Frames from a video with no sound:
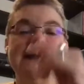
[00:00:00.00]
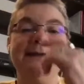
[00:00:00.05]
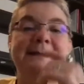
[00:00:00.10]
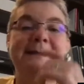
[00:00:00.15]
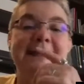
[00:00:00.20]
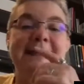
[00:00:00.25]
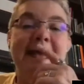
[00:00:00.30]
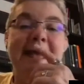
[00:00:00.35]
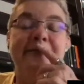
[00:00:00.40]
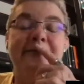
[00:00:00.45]

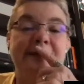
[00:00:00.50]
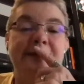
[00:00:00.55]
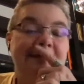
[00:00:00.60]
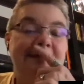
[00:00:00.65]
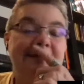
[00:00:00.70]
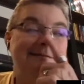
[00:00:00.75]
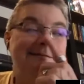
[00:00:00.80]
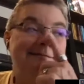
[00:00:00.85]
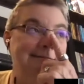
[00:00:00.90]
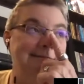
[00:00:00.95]

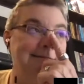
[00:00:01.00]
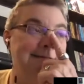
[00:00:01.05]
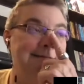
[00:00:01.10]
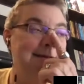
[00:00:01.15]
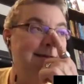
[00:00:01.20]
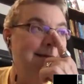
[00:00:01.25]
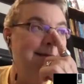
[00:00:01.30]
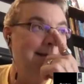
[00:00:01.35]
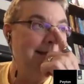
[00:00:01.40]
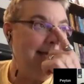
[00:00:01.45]
Kevin,
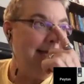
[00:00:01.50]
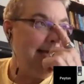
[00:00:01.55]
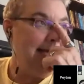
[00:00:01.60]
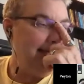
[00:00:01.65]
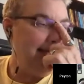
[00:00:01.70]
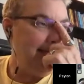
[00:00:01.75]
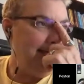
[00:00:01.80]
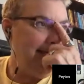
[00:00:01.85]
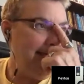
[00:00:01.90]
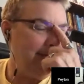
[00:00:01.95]

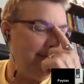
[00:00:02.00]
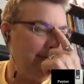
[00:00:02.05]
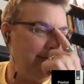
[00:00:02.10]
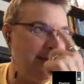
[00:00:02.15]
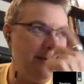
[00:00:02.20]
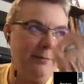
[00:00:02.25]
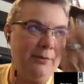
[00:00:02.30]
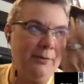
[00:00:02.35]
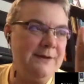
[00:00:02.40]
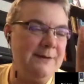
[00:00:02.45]
I don't
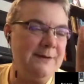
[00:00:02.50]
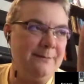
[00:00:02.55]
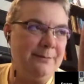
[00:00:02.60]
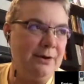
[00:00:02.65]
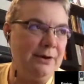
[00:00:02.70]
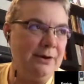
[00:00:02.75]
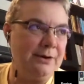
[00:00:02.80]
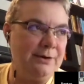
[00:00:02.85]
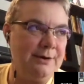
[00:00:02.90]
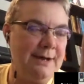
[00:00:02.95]
remember in the
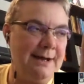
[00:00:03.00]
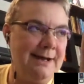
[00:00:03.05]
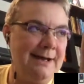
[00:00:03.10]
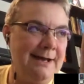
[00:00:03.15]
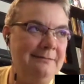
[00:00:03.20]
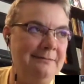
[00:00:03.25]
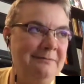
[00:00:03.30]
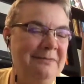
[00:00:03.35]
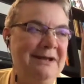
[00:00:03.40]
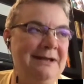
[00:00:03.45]
book or
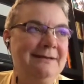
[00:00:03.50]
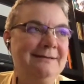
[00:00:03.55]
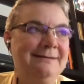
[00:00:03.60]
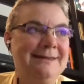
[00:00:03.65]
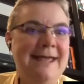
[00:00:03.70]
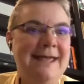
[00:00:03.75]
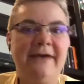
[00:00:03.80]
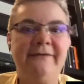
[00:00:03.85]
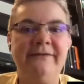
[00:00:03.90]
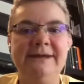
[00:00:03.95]
not, but
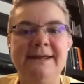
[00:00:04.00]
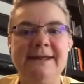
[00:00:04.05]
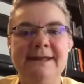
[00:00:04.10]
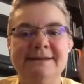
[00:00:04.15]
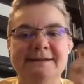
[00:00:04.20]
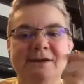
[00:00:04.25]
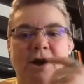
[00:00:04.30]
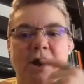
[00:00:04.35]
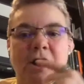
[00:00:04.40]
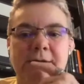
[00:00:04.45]
Kevin gets
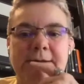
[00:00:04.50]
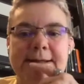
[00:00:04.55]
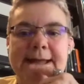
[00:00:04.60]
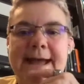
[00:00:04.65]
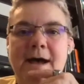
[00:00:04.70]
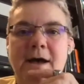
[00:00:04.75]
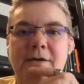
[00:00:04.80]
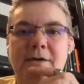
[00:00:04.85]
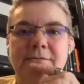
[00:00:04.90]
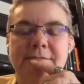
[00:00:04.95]
called
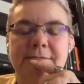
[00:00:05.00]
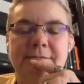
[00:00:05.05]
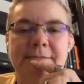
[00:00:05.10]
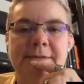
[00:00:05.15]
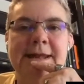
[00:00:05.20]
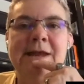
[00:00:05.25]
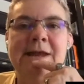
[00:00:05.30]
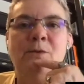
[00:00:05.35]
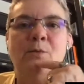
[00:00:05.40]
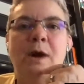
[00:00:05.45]
out.
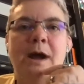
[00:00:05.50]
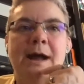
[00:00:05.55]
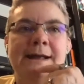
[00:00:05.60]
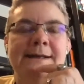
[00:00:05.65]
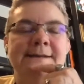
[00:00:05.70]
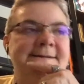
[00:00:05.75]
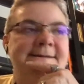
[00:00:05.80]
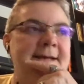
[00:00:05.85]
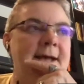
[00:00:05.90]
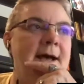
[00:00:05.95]
He
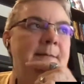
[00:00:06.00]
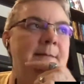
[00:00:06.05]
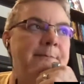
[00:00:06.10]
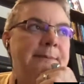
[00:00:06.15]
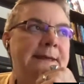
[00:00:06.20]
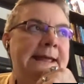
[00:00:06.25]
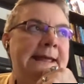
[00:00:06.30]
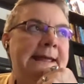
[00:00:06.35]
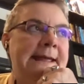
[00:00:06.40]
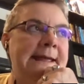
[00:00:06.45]
winds up
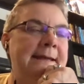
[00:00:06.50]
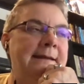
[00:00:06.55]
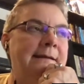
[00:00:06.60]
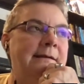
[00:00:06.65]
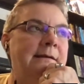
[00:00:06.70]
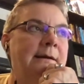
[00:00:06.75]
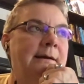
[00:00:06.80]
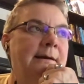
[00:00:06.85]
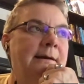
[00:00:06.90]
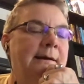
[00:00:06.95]
being
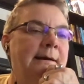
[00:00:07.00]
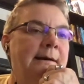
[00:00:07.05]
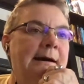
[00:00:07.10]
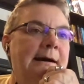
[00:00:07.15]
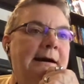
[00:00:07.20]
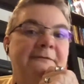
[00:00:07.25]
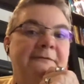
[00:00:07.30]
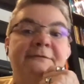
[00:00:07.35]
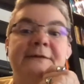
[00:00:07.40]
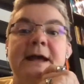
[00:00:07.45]

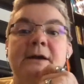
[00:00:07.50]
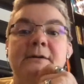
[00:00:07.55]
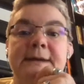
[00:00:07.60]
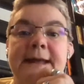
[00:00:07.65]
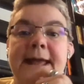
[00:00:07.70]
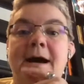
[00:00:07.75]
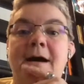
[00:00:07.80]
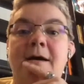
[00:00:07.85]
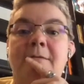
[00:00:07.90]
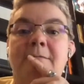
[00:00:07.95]
found
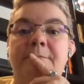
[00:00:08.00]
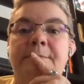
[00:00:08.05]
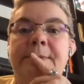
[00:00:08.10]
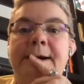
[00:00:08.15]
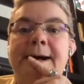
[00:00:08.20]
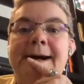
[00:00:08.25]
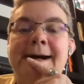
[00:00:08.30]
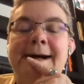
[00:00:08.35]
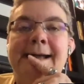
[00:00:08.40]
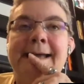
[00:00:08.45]
out
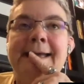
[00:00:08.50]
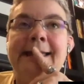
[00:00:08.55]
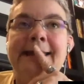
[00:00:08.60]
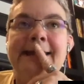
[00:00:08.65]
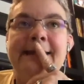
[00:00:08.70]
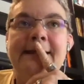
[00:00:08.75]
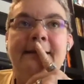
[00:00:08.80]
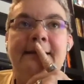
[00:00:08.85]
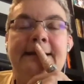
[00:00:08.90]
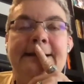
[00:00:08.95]
by
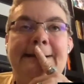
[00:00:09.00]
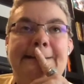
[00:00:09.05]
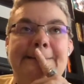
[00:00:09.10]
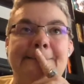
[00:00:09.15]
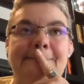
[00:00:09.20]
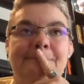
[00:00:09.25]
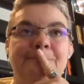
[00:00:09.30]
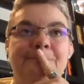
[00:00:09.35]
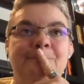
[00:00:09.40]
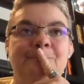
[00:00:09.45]

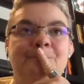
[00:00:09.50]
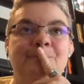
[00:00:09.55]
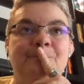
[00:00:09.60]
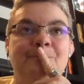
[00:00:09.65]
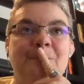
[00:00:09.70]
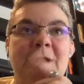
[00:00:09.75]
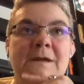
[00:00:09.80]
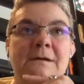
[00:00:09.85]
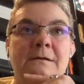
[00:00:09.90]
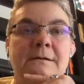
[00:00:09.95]

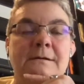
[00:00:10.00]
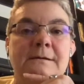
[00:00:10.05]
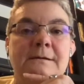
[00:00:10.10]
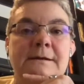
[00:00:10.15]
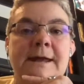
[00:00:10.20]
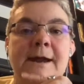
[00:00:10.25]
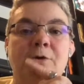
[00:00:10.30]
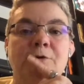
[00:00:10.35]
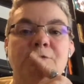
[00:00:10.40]
Carol